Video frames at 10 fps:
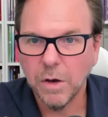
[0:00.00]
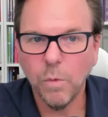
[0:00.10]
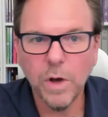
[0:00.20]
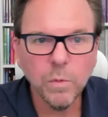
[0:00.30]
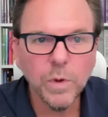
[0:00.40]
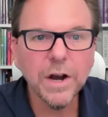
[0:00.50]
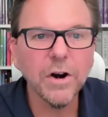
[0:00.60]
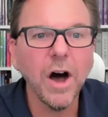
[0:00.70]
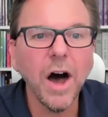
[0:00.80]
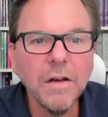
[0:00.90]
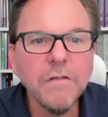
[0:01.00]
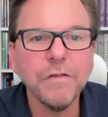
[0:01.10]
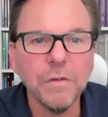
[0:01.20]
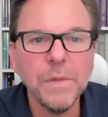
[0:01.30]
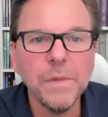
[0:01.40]
When we are
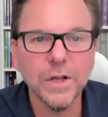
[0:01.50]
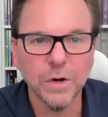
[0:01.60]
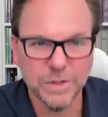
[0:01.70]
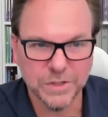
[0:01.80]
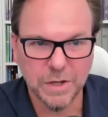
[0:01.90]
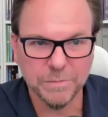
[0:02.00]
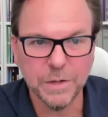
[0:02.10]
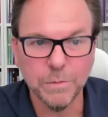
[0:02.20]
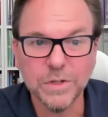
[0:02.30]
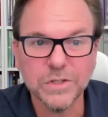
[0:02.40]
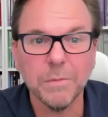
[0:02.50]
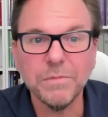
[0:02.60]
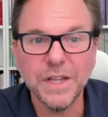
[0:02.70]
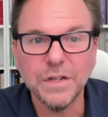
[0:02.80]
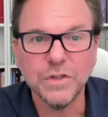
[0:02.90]
unfamiliar with something, when
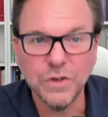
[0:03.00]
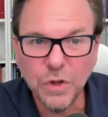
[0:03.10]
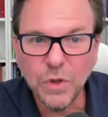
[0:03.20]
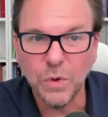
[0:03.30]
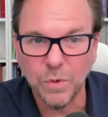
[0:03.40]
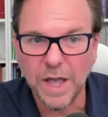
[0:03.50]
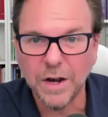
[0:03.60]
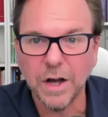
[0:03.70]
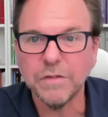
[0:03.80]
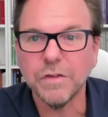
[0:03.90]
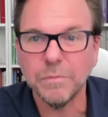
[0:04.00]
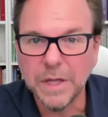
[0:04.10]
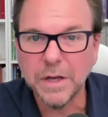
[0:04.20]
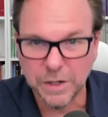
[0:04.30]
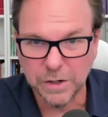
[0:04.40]
something is new and
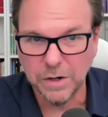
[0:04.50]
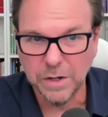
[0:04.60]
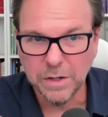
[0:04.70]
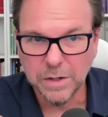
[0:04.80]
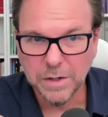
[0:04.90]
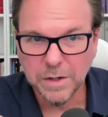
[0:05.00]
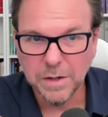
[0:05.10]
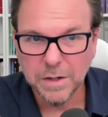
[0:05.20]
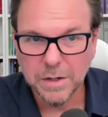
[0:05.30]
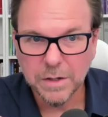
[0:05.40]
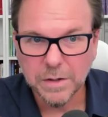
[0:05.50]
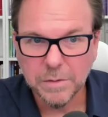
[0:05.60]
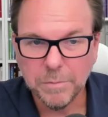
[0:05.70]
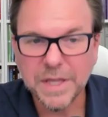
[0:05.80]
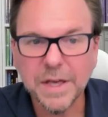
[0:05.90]
unfamiliar,
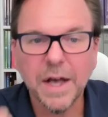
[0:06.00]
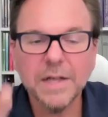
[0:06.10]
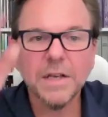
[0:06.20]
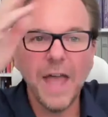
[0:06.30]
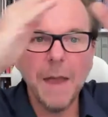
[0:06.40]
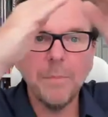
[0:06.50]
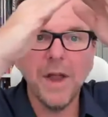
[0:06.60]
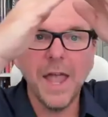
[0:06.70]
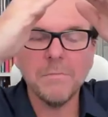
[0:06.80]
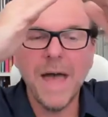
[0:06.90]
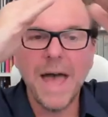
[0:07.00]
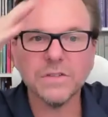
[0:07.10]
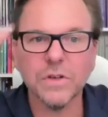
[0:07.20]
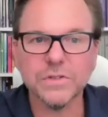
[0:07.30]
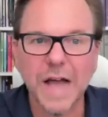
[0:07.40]
because of Abraham
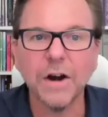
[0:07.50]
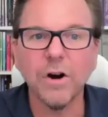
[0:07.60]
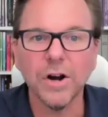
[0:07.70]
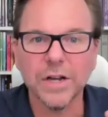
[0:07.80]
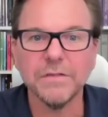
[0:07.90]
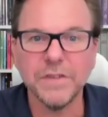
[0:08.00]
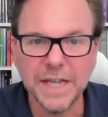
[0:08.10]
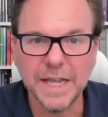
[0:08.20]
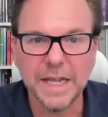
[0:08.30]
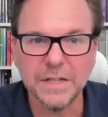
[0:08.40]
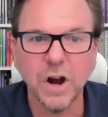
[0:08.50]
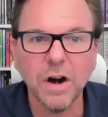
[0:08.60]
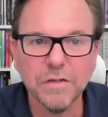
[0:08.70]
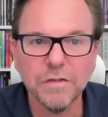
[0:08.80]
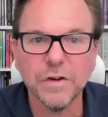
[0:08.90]
Maslow's hierarchy of needs,
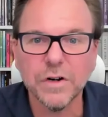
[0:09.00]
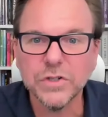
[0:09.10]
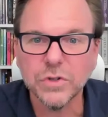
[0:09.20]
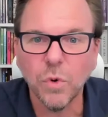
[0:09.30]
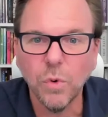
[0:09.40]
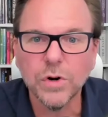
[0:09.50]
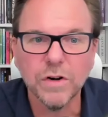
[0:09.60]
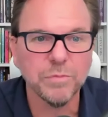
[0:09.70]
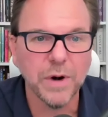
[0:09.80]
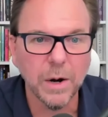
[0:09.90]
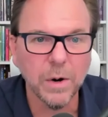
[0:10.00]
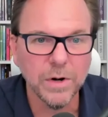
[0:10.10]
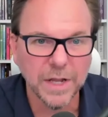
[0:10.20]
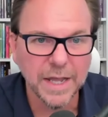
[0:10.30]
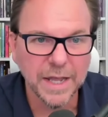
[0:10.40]
our first order of
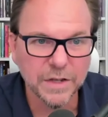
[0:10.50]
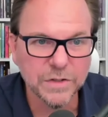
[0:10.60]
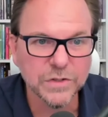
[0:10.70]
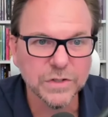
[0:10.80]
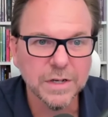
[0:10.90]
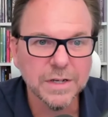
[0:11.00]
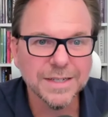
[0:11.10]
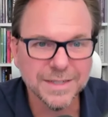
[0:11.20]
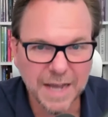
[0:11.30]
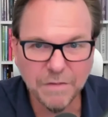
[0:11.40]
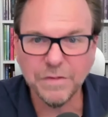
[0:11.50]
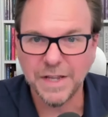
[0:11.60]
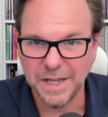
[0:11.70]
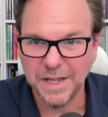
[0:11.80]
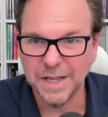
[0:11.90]
priority is
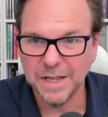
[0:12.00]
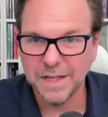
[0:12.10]
safety,